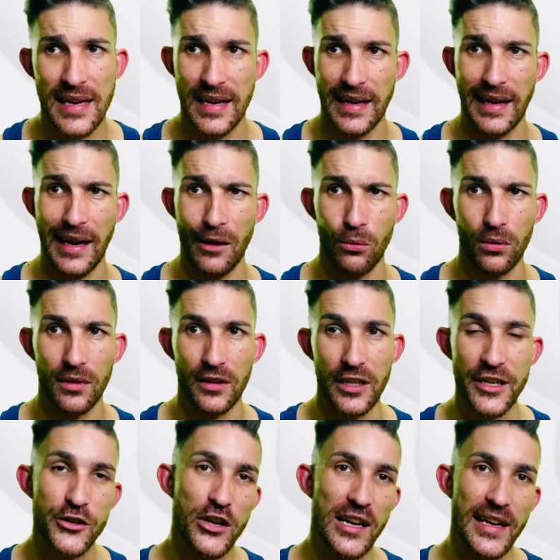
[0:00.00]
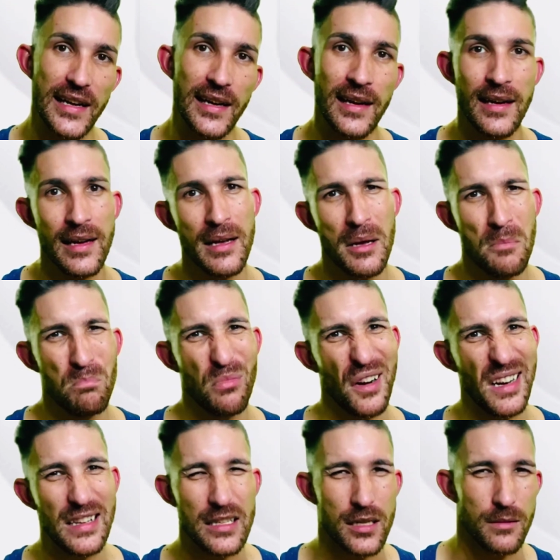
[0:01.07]
I will literally put in
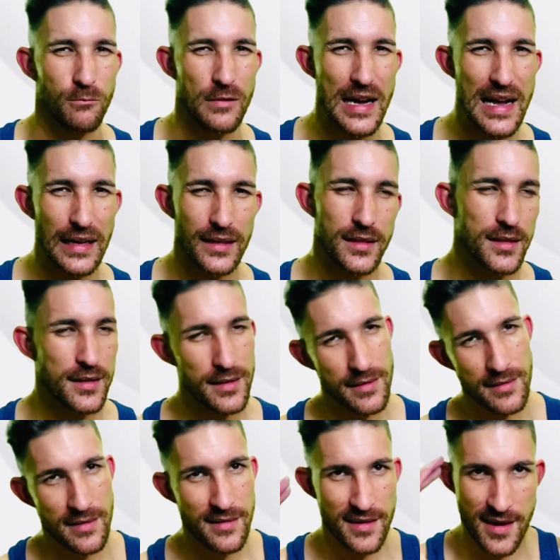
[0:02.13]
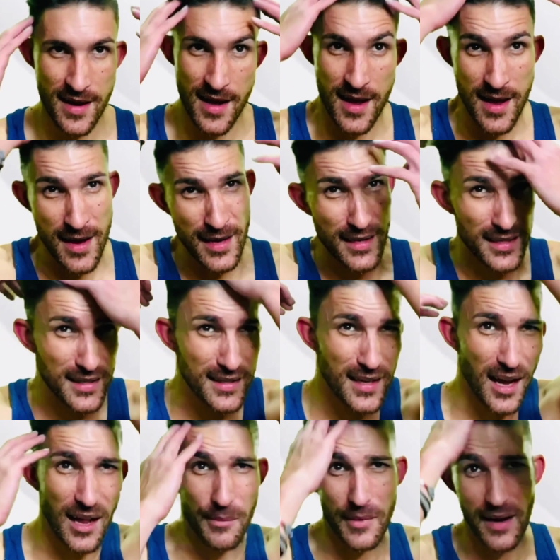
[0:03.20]
some wax, style
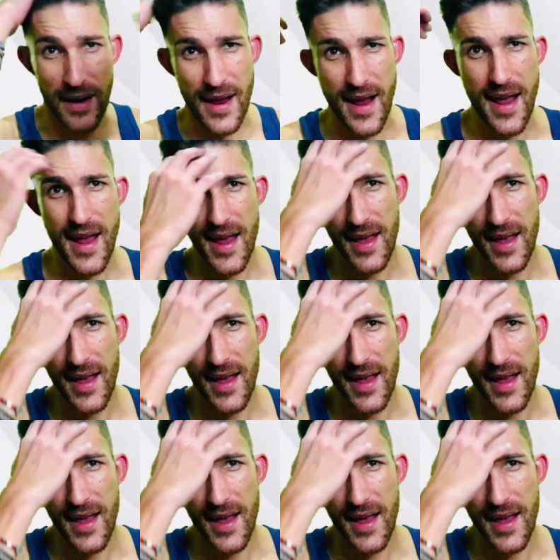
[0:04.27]
my hair,